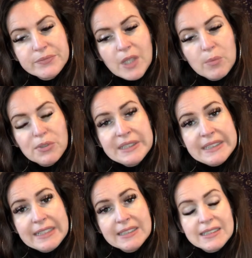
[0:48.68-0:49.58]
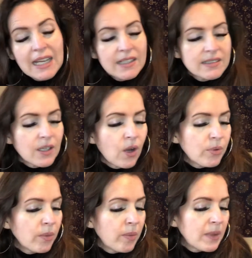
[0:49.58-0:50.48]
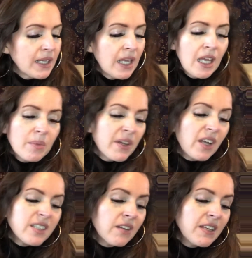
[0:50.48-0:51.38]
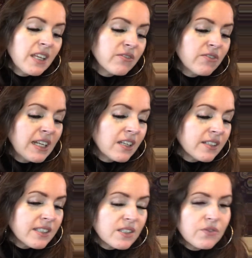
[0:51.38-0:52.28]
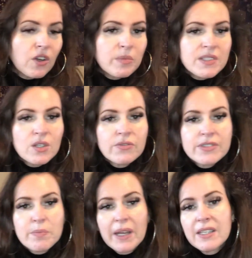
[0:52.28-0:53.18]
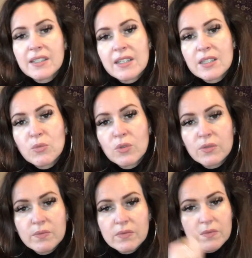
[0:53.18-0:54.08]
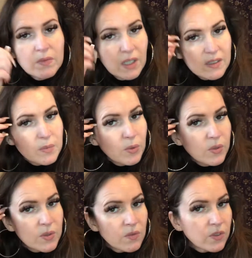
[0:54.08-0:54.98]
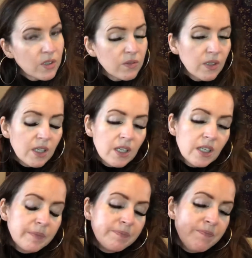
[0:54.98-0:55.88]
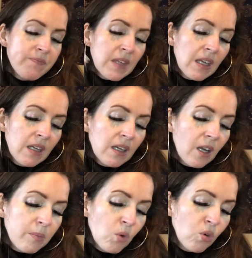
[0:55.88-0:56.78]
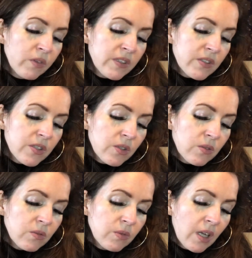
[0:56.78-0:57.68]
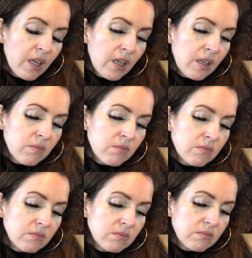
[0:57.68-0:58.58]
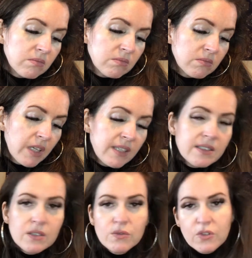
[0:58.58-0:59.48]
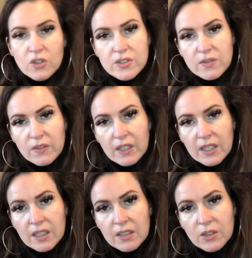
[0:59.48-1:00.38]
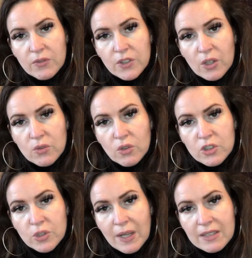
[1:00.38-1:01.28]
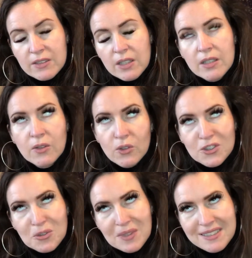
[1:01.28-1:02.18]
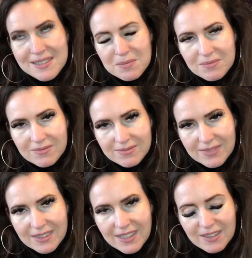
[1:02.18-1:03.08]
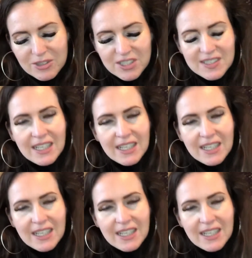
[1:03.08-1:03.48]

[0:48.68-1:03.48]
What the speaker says: predated that. But I don't even really identify myself as a pagan anymore, to be honest with you. I'm more into Eastern philosophy of non-dualism, which is the